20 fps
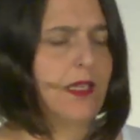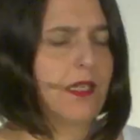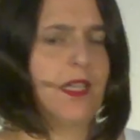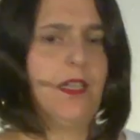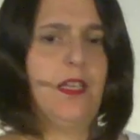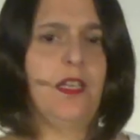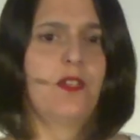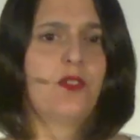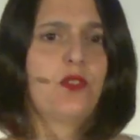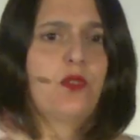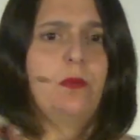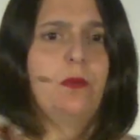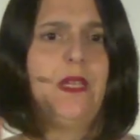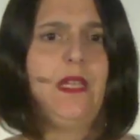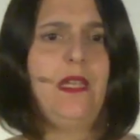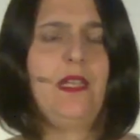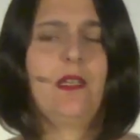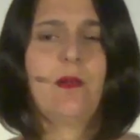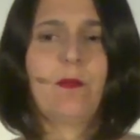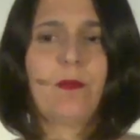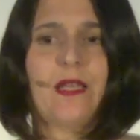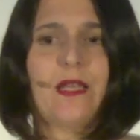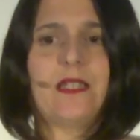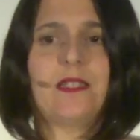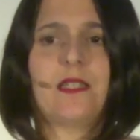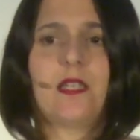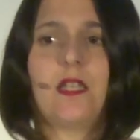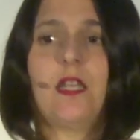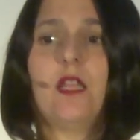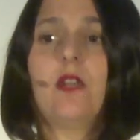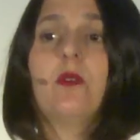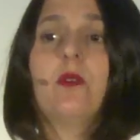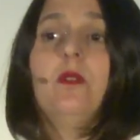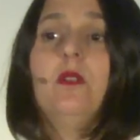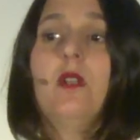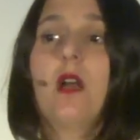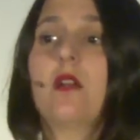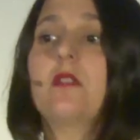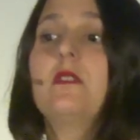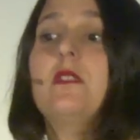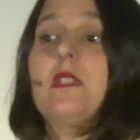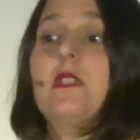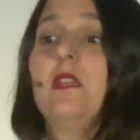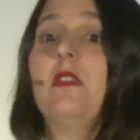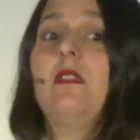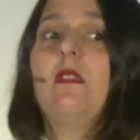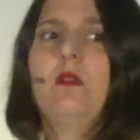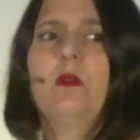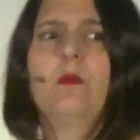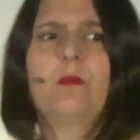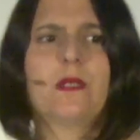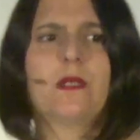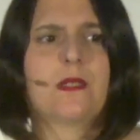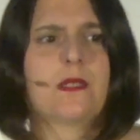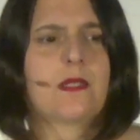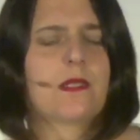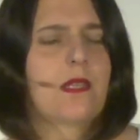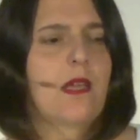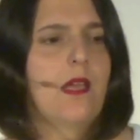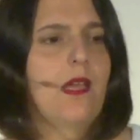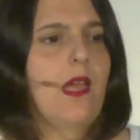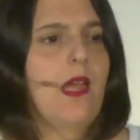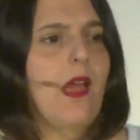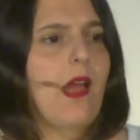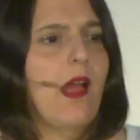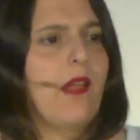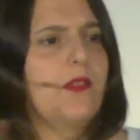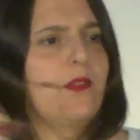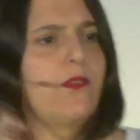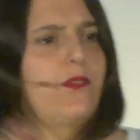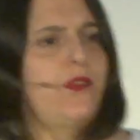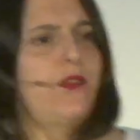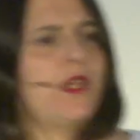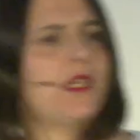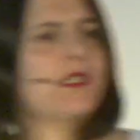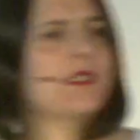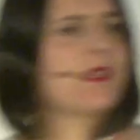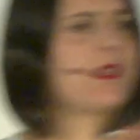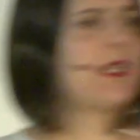He needed to be in a place that he could not see humans. And the first